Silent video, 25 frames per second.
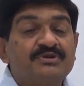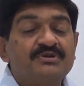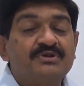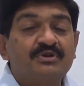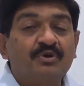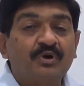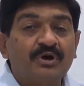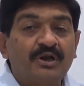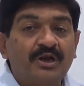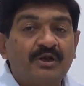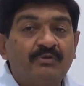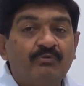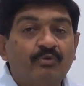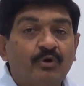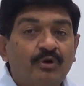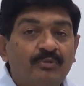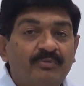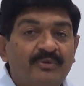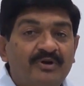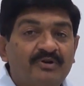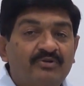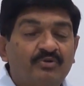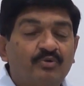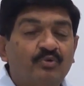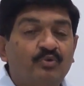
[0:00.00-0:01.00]
is not involved
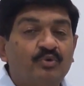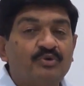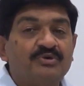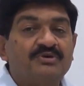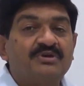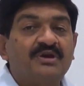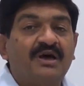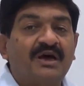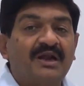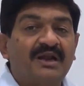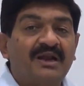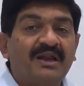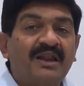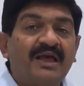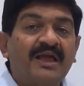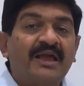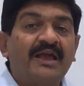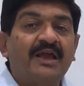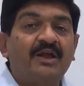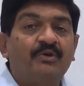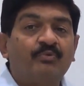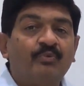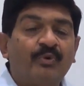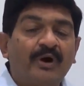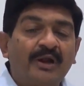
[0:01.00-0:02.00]
means goods are
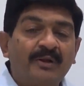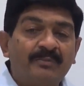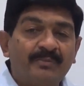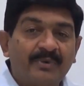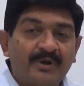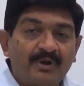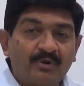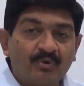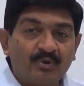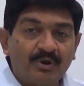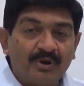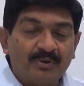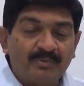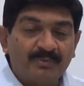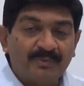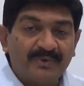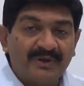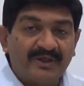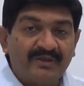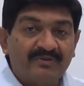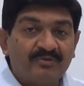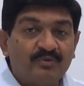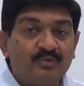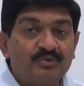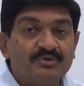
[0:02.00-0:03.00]
lying at one particular
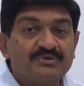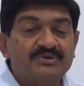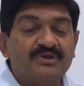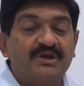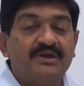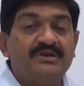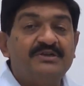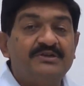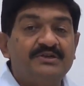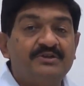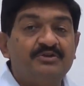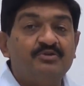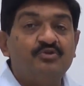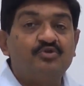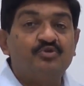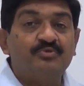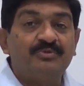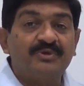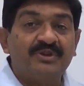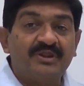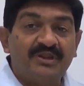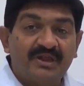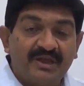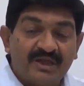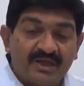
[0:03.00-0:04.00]
place, goods continue to
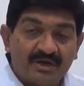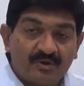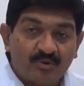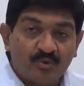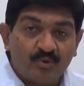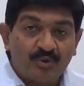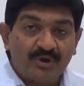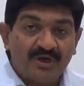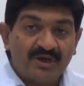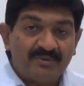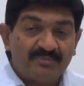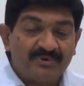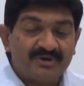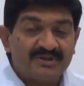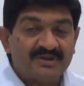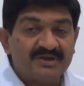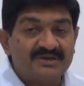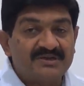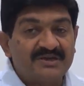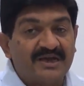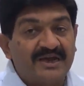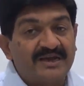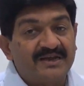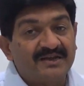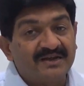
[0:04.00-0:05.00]
be there only, but the
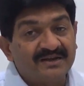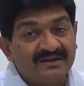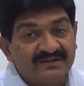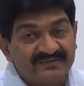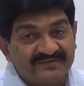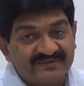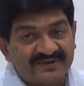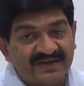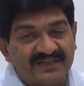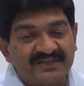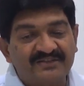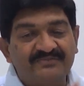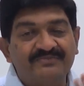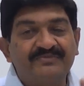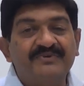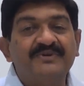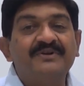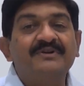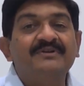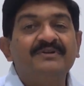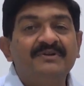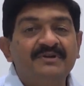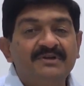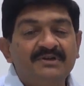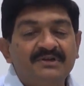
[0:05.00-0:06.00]
title is
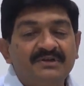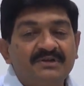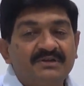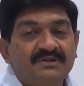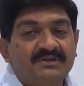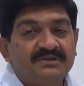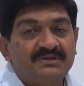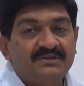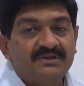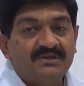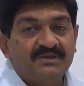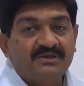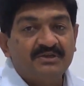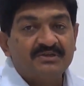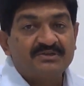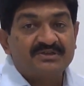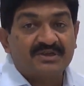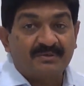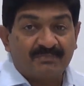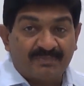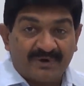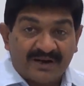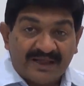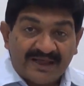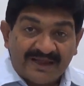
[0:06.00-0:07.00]
transferred,
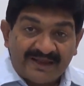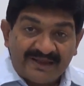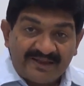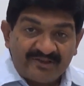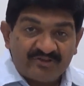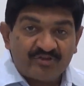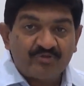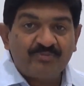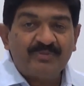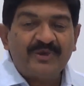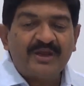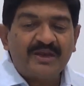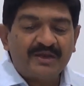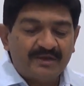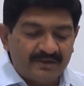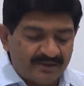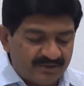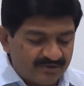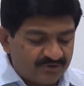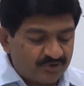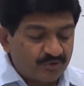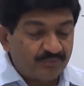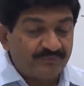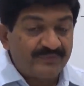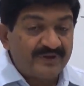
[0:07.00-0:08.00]
supply is made.
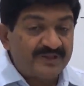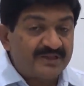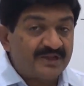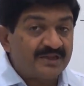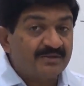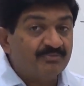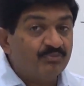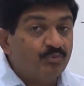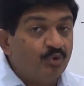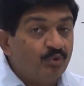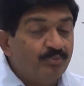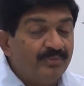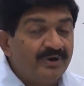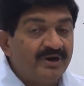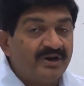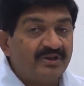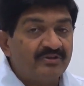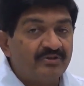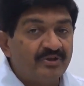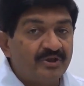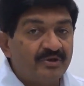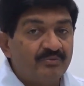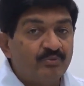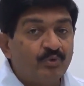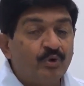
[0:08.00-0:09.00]
So whether the movement
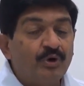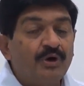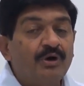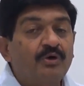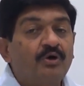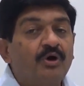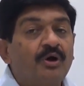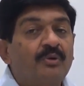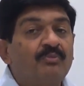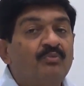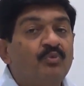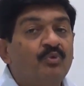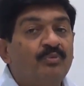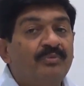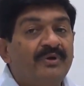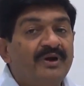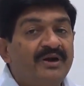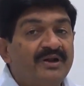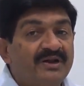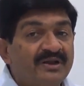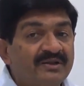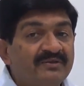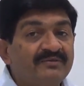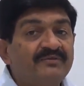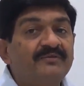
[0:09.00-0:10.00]
is involved or
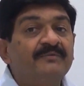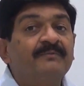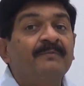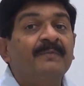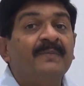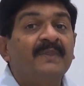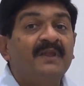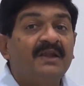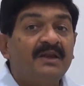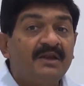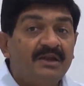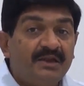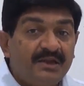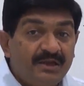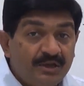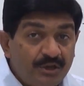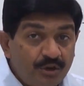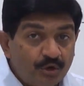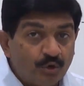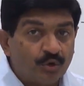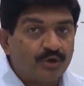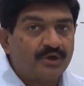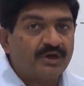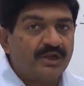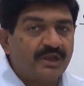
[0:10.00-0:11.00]
movement is
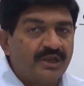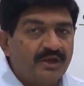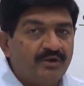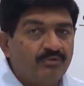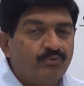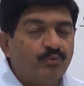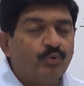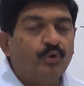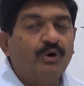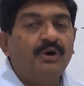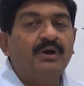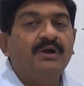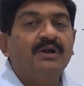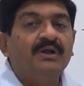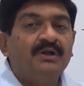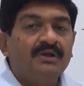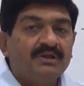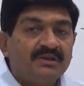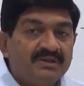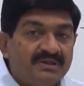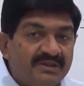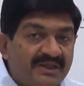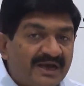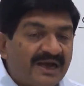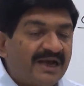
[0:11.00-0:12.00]
not involved,
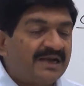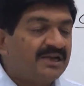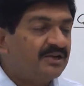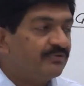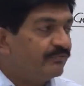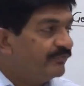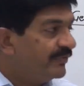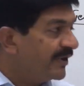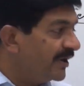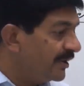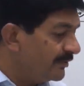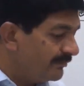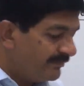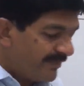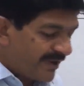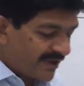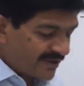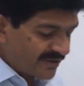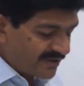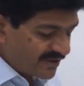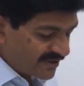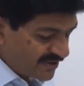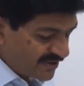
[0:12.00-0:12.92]
that will make the